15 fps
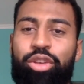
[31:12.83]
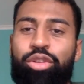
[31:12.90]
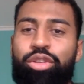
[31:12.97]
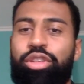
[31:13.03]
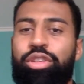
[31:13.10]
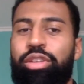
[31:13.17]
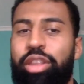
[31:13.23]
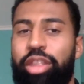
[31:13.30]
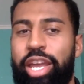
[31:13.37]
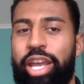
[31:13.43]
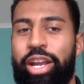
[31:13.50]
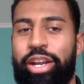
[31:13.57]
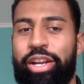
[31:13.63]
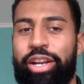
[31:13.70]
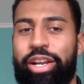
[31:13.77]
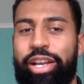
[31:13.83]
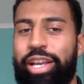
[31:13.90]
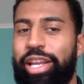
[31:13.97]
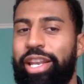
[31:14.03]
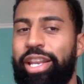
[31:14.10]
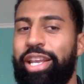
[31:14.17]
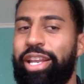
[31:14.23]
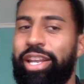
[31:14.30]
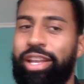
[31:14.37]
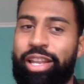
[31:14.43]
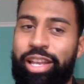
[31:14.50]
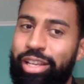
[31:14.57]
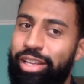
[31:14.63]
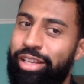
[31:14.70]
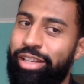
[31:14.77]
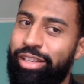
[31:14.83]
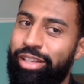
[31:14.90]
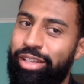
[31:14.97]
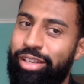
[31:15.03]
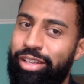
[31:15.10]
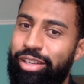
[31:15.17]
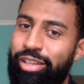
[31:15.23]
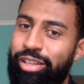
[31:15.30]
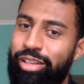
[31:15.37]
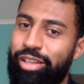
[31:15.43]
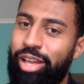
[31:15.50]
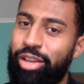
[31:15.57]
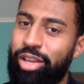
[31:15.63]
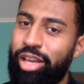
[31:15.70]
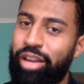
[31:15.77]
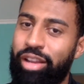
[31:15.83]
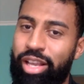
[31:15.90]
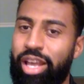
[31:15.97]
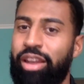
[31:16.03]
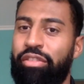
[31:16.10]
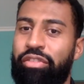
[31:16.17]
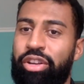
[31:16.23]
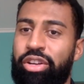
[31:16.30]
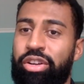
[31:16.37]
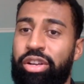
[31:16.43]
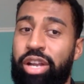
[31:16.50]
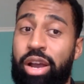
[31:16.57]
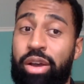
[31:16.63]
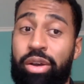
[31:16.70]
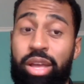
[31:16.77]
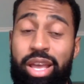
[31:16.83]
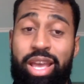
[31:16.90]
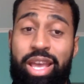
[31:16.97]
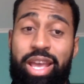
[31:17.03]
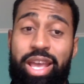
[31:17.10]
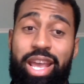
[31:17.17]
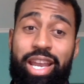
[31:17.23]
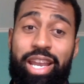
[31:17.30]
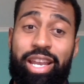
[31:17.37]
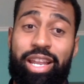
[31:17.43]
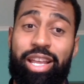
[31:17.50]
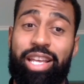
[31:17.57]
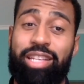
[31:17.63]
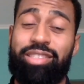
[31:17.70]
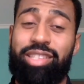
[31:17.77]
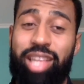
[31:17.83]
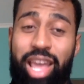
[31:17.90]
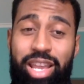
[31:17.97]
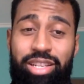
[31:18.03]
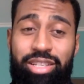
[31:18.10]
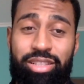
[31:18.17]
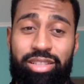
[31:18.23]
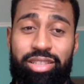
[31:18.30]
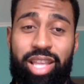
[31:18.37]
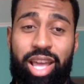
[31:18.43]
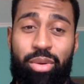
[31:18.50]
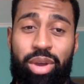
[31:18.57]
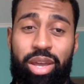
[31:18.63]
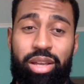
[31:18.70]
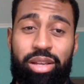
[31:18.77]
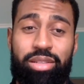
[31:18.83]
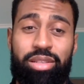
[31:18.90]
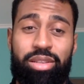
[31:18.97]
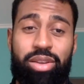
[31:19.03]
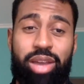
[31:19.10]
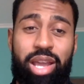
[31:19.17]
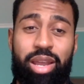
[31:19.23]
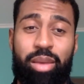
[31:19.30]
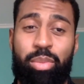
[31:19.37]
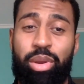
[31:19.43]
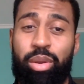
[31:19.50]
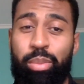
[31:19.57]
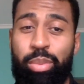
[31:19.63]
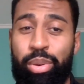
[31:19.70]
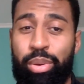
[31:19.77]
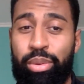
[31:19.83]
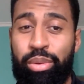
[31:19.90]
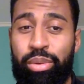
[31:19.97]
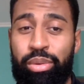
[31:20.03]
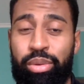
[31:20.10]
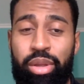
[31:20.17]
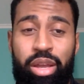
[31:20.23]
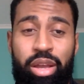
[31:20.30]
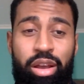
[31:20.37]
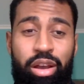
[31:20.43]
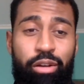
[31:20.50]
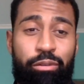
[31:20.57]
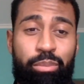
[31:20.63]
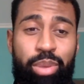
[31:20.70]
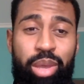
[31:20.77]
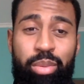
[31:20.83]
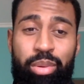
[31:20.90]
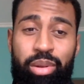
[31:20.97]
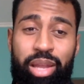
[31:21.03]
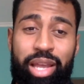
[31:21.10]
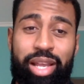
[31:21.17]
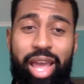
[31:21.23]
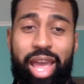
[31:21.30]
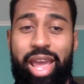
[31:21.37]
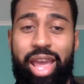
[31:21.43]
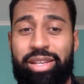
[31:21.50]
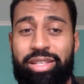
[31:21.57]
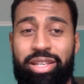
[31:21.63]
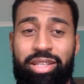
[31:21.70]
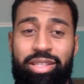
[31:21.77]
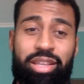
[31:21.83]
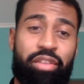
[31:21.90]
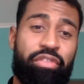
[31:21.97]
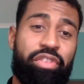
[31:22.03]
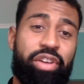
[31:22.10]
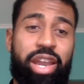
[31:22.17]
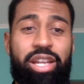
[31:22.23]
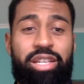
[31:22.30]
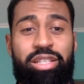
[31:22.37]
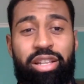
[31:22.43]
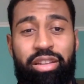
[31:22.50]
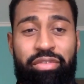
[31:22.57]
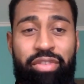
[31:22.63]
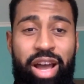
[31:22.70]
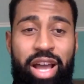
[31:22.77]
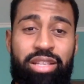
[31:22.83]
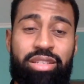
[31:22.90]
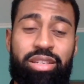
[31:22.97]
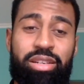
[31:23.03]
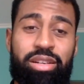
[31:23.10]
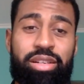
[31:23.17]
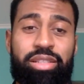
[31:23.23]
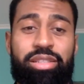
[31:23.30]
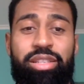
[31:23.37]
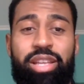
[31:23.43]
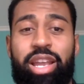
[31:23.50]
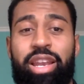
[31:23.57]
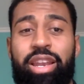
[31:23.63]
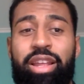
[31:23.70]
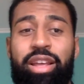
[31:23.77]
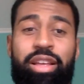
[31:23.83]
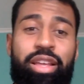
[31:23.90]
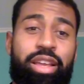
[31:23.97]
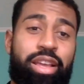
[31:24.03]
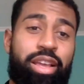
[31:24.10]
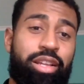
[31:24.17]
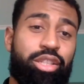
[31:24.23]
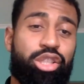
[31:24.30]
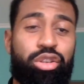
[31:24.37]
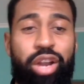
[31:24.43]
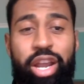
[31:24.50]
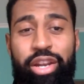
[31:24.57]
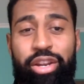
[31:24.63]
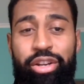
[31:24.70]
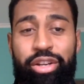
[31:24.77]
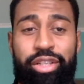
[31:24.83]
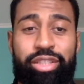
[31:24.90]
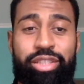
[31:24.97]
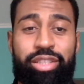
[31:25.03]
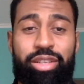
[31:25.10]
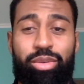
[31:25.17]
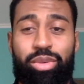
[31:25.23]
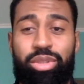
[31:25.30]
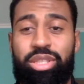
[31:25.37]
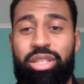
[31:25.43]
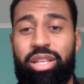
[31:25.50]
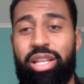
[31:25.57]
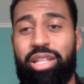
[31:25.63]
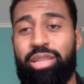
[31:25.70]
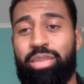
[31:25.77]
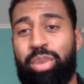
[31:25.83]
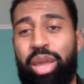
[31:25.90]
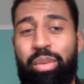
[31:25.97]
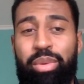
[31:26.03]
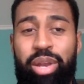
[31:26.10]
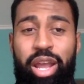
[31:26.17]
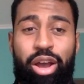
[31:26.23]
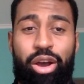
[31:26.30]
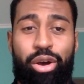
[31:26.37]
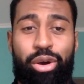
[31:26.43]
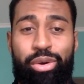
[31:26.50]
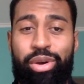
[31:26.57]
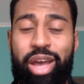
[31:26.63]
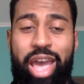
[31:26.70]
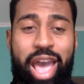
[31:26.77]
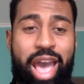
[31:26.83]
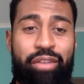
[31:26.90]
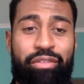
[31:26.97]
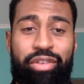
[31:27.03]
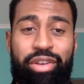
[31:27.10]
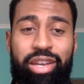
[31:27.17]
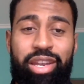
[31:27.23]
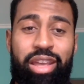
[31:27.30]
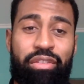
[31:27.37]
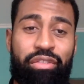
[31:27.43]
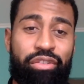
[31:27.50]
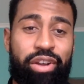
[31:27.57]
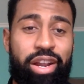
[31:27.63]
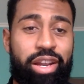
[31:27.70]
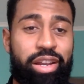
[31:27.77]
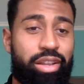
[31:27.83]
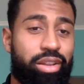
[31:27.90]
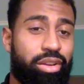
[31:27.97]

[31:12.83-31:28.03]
you there and then they like, now you gotta kind of figure it out. And it's dangerous that way because you end up in a pool of people like agents and financial advisors and trainers, which is people that all have a different